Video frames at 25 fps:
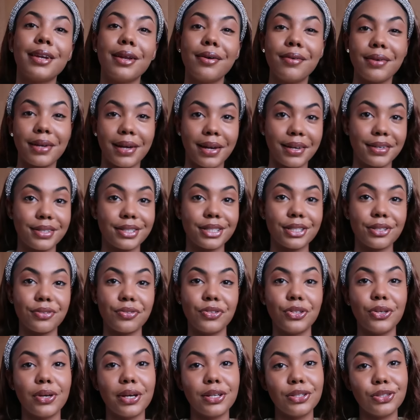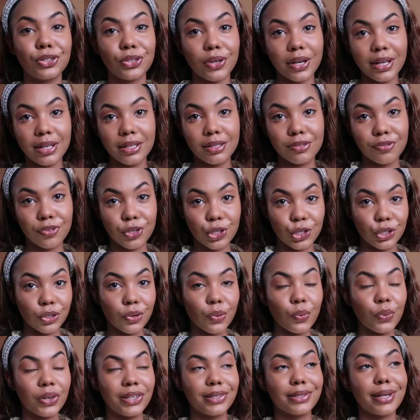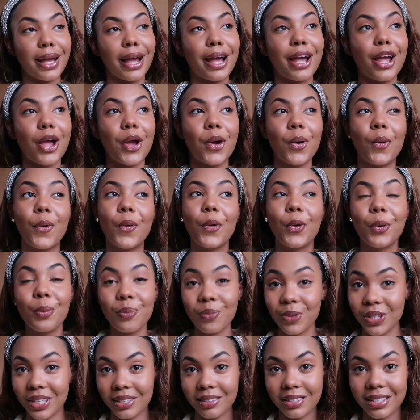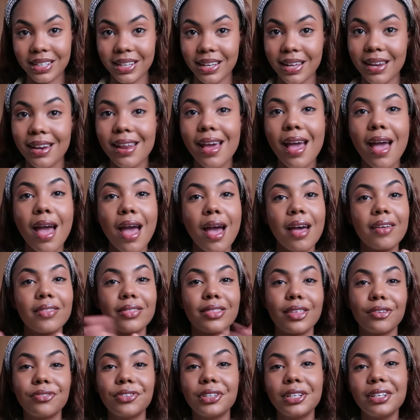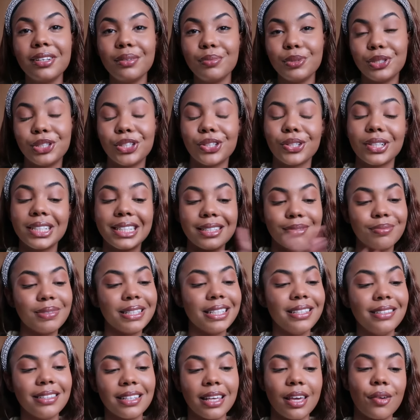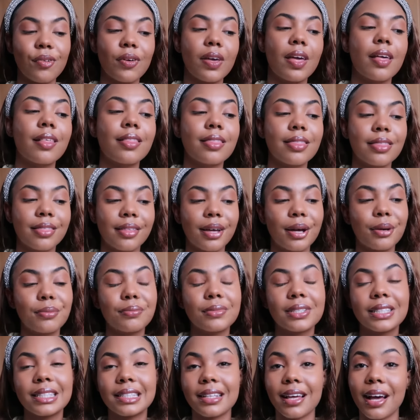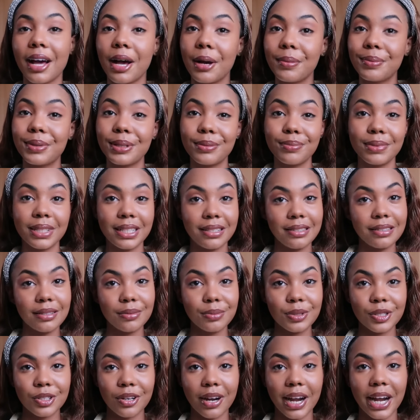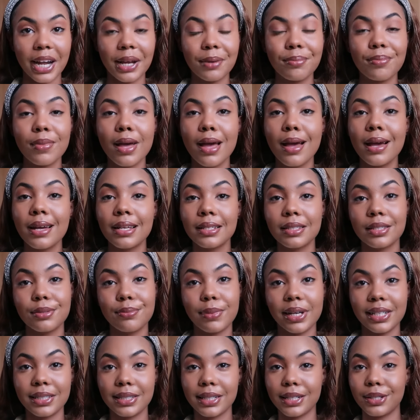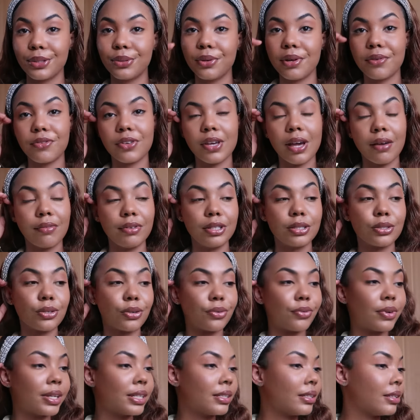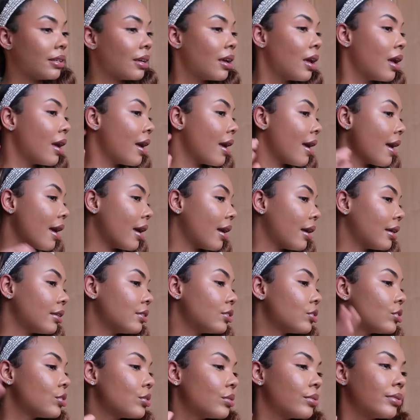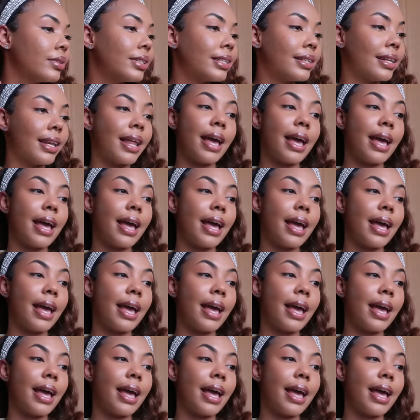Now guys, if you enjoyed this video, which I hope you did, definitely be sure to please give it a thumbs up. Please subscribe to my channel if you haven't already and you would